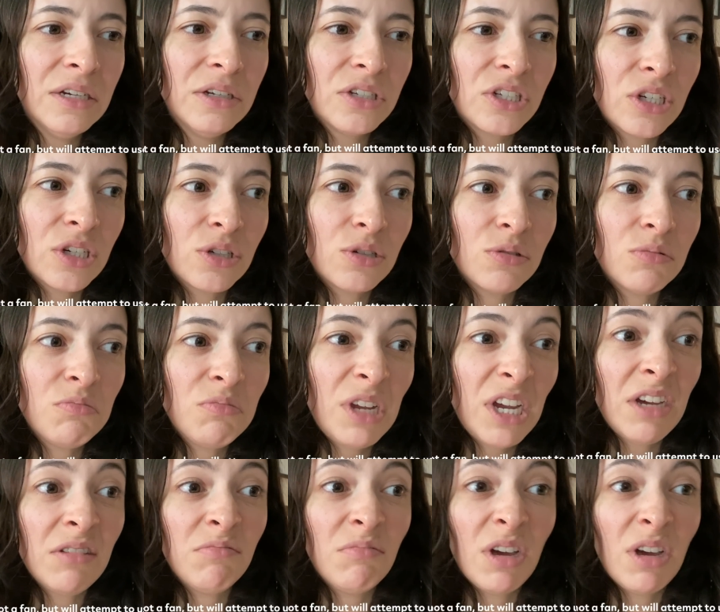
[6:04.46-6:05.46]
So
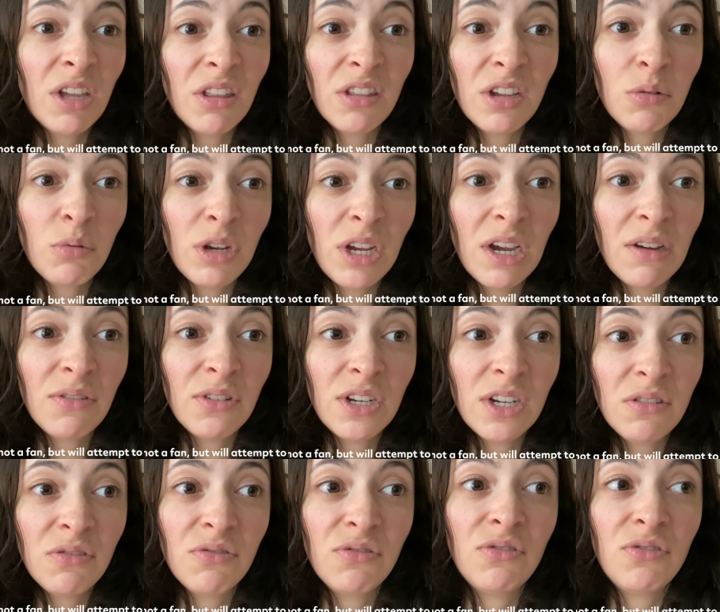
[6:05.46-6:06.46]
yeah, I think we have
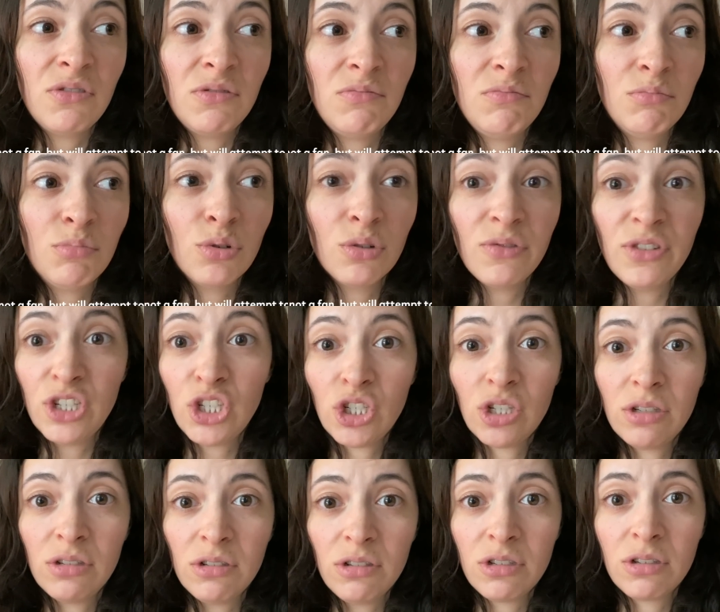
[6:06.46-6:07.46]
enough
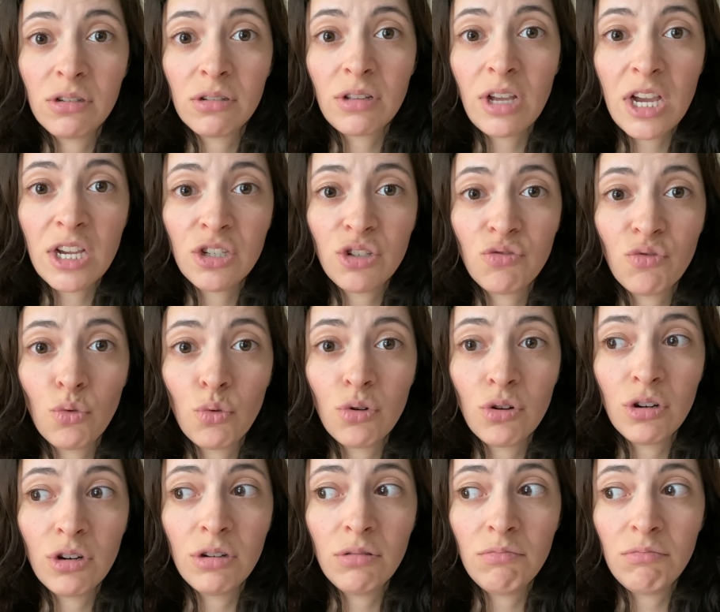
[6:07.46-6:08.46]
provisions to last
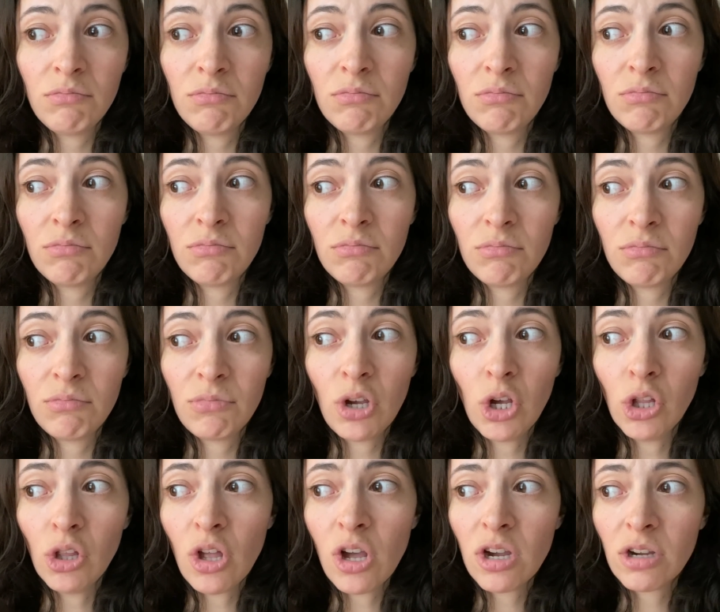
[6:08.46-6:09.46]
for
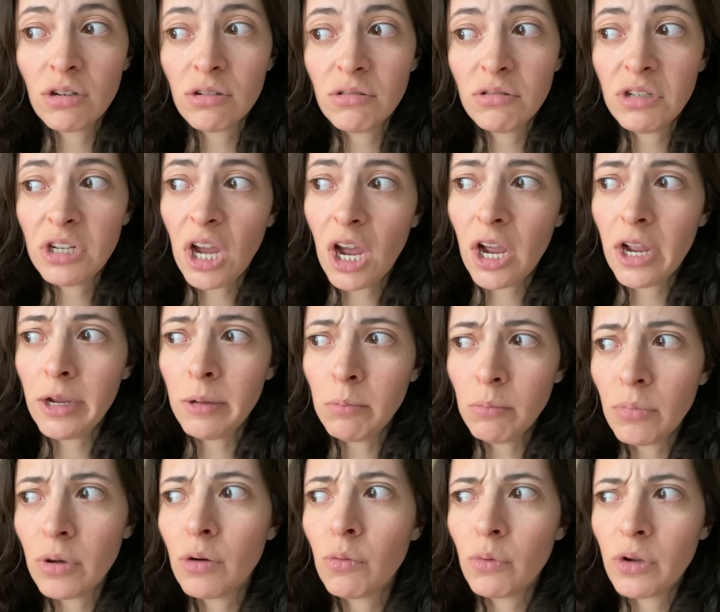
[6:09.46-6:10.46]
a long
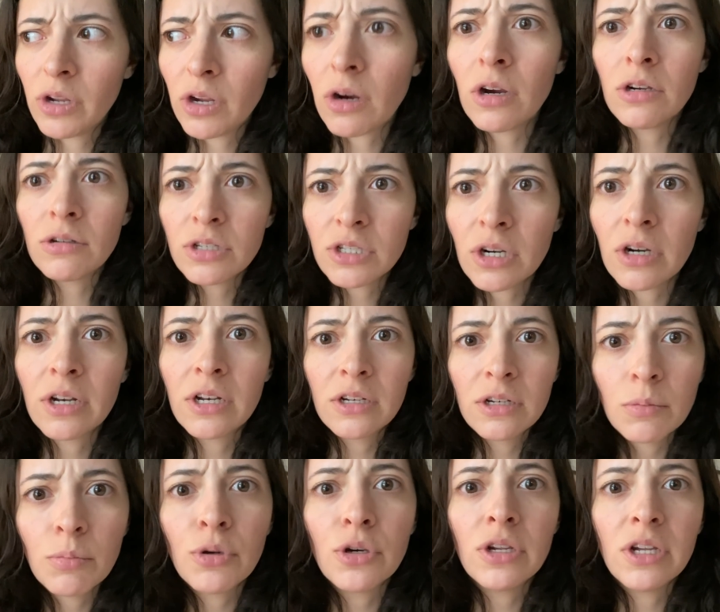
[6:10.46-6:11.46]
time, but we are starting
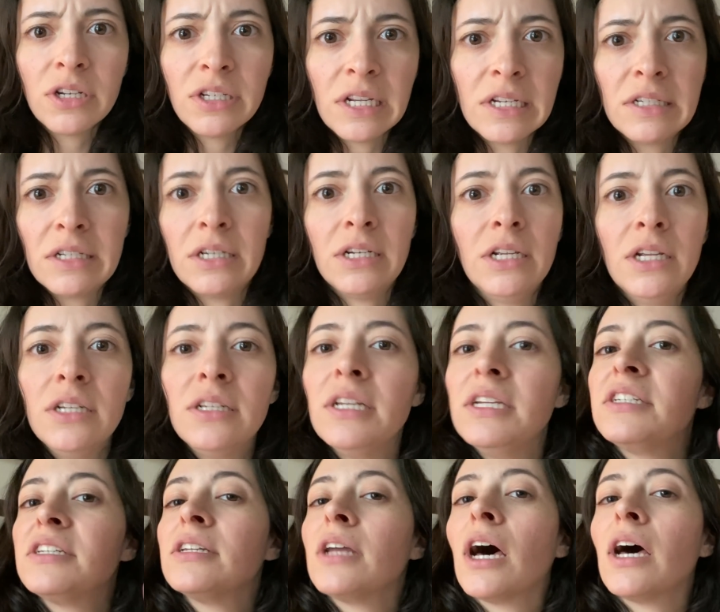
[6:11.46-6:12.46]
to put a dent in it.
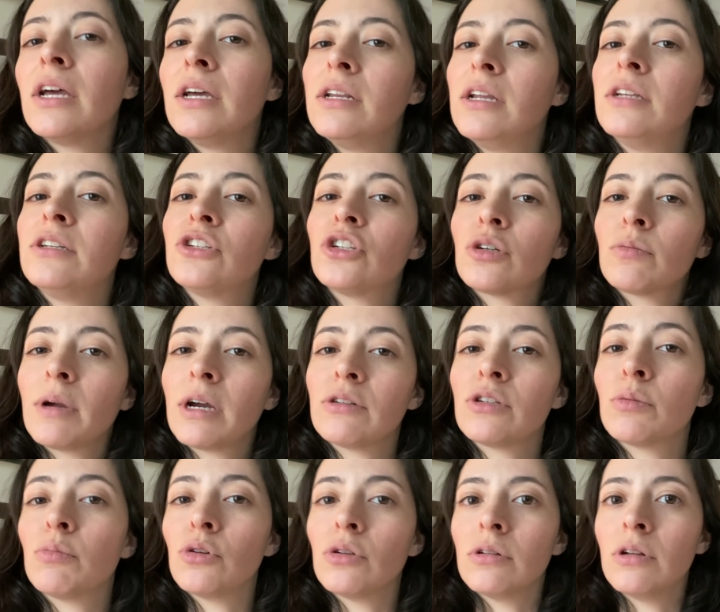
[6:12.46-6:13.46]
It's not an
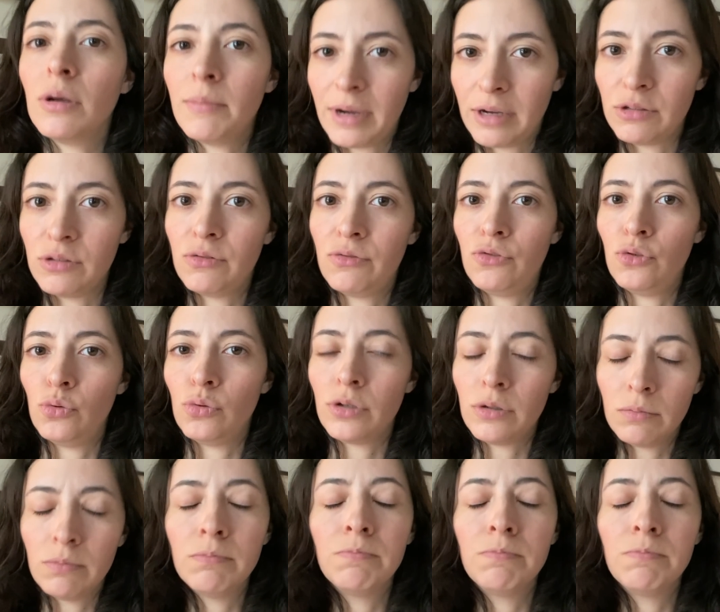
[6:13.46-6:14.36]
insurmountable amount of food.